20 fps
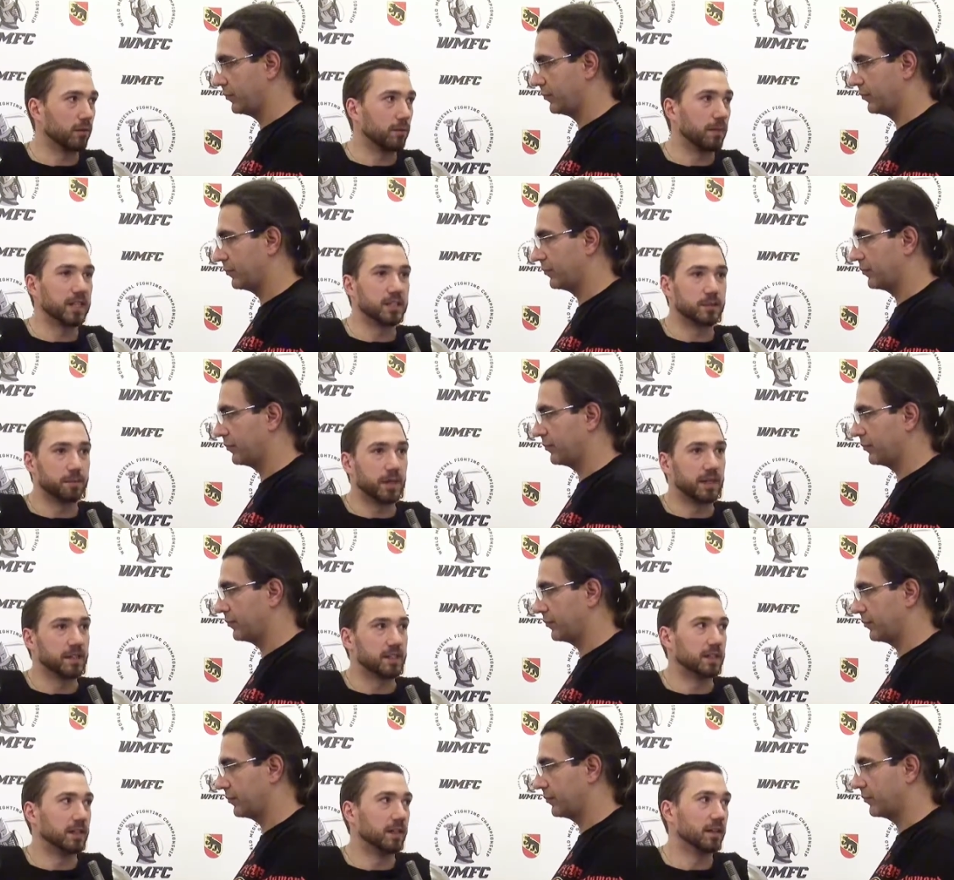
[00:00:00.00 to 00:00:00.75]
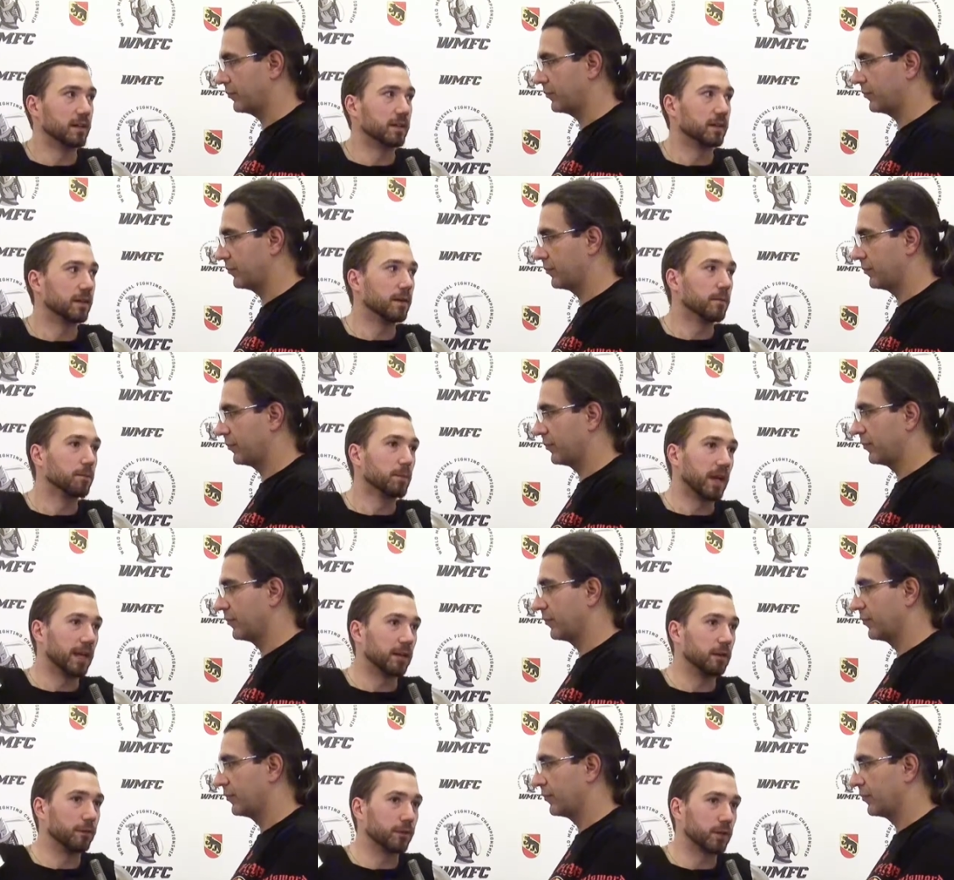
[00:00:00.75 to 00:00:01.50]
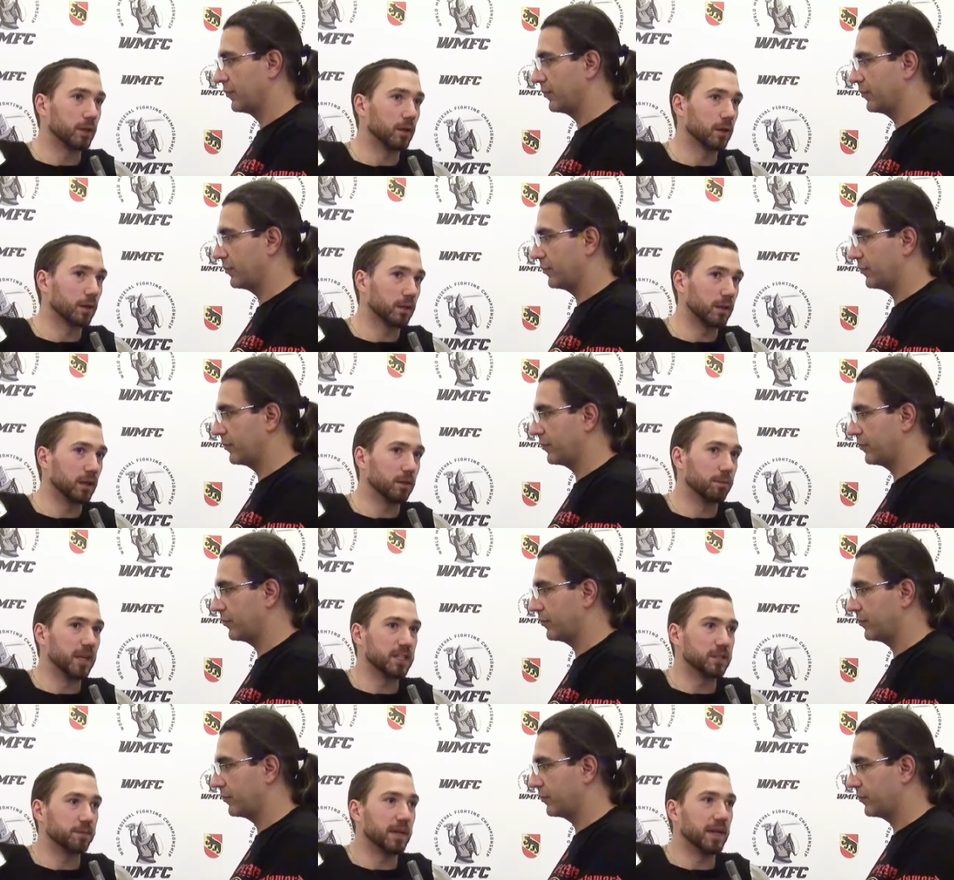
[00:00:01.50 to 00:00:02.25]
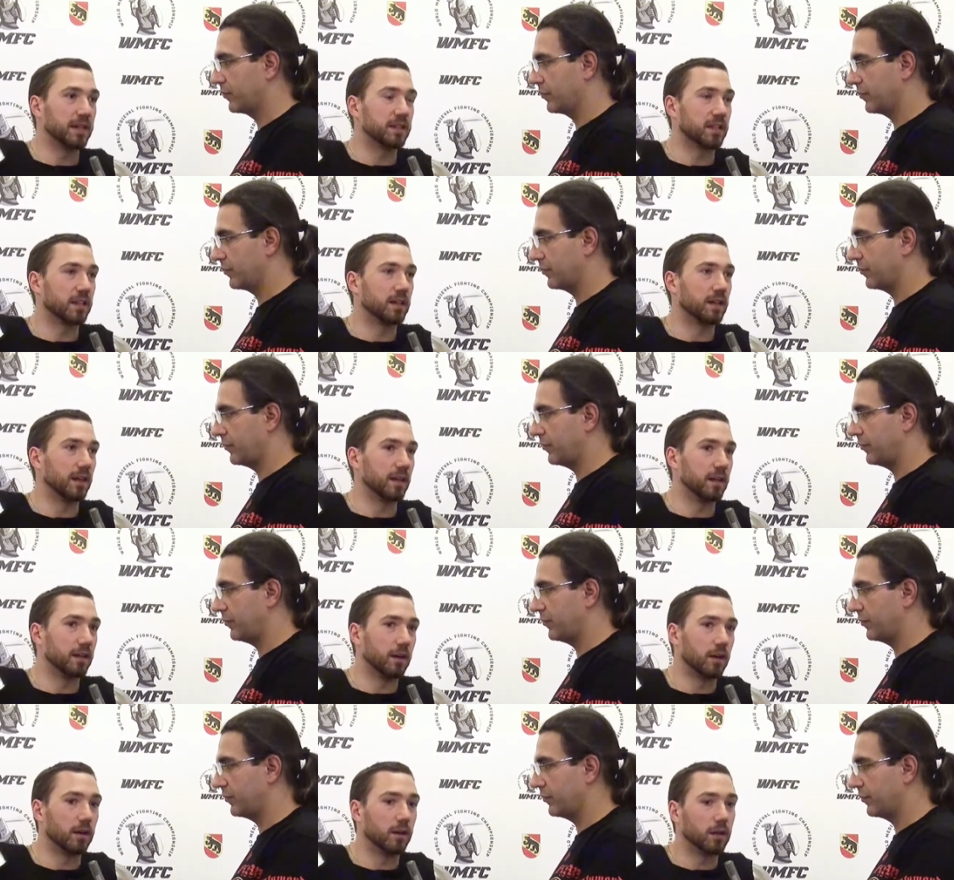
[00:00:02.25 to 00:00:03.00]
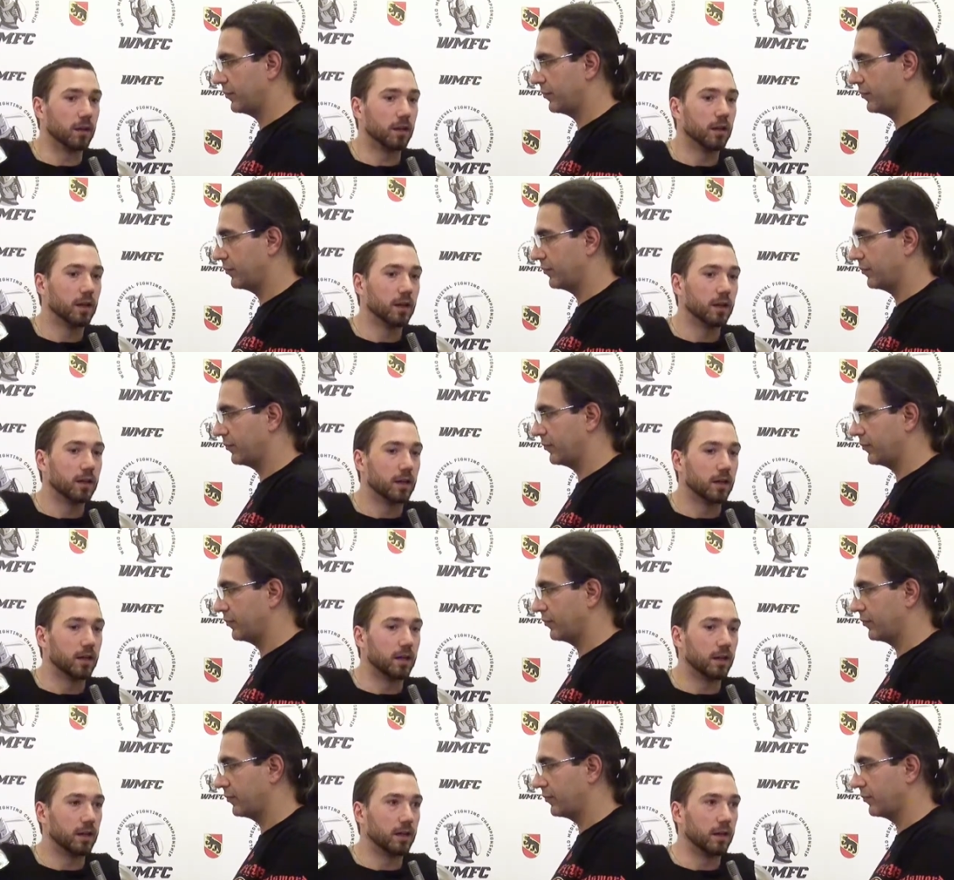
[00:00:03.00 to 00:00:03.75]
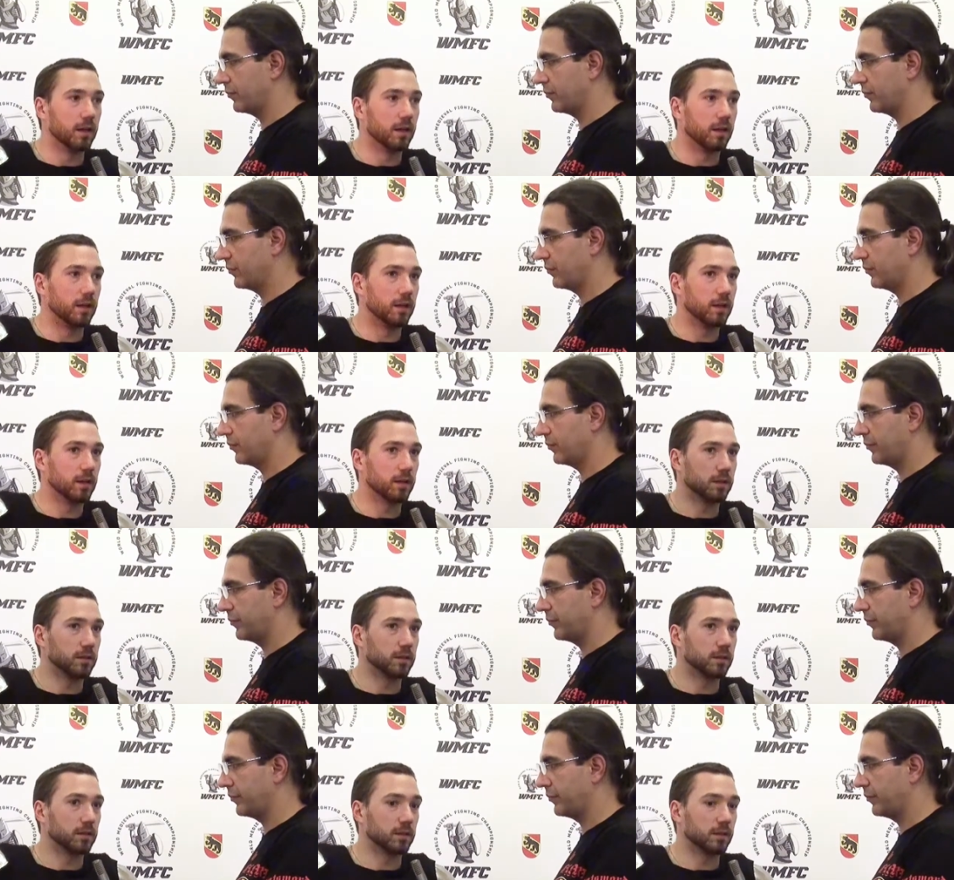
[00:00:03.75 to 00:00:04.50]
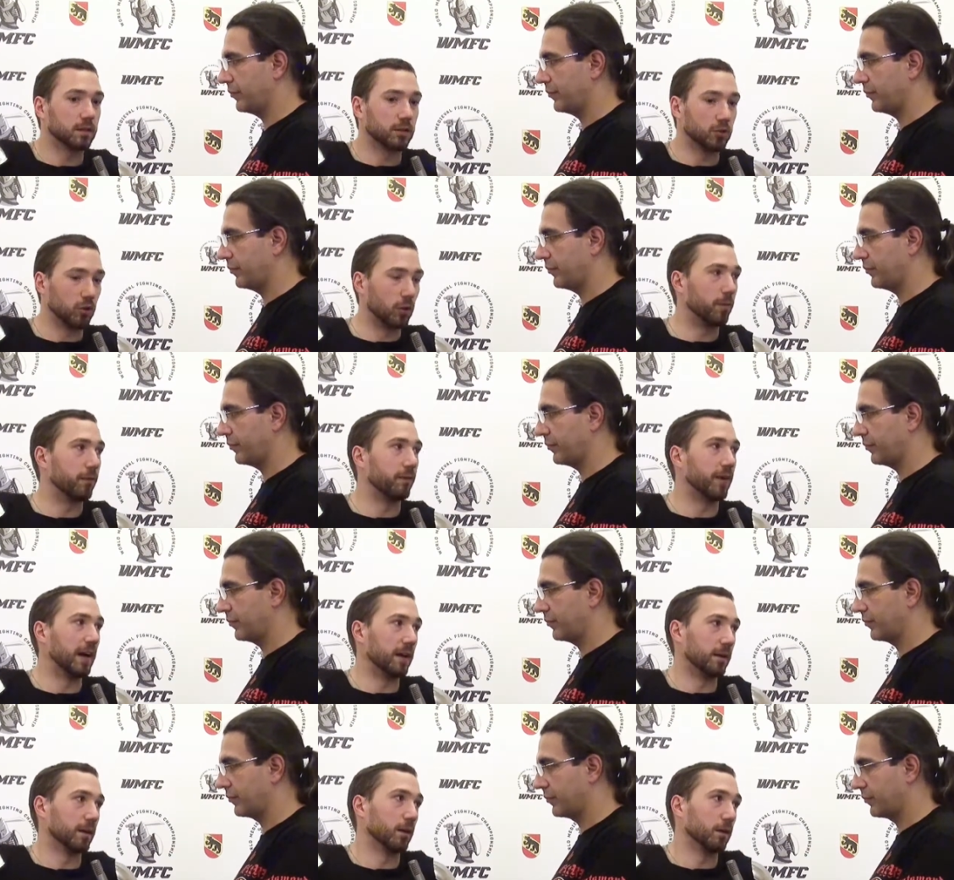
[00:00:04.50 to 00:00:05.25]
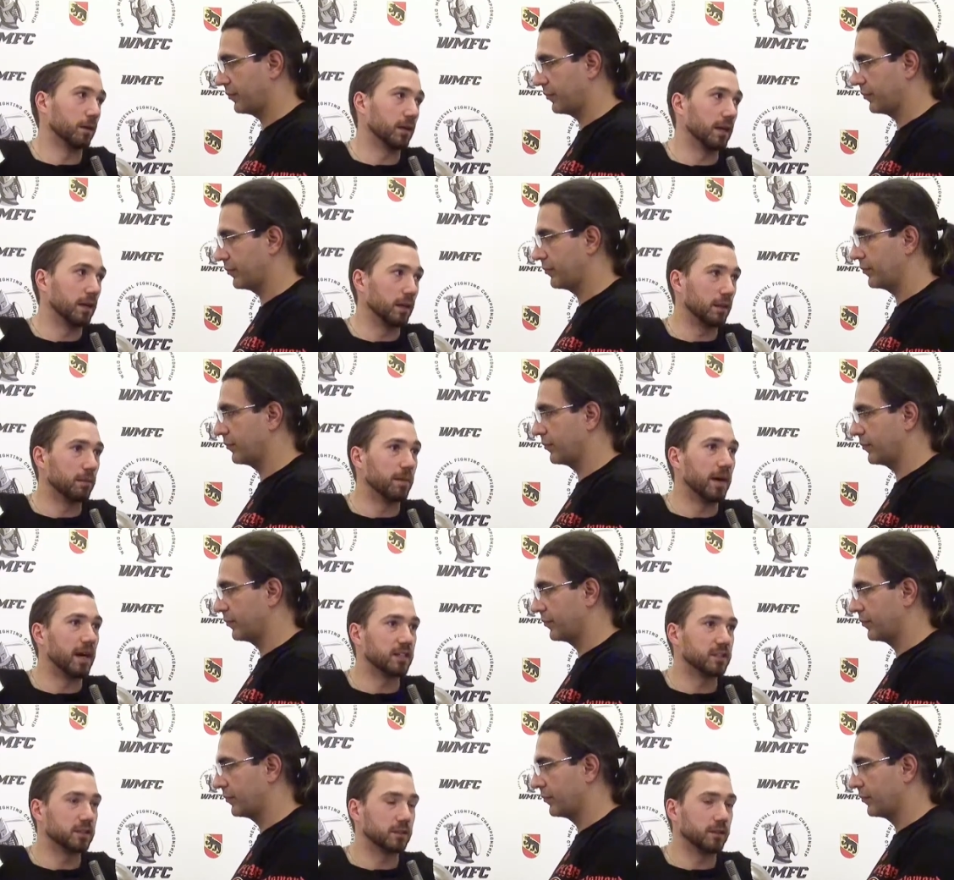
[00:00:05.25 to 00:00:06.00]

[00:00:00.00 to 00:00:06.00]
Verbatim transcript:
Speaker 1: much better. And of course, he's much better in all uh, group fight because he is much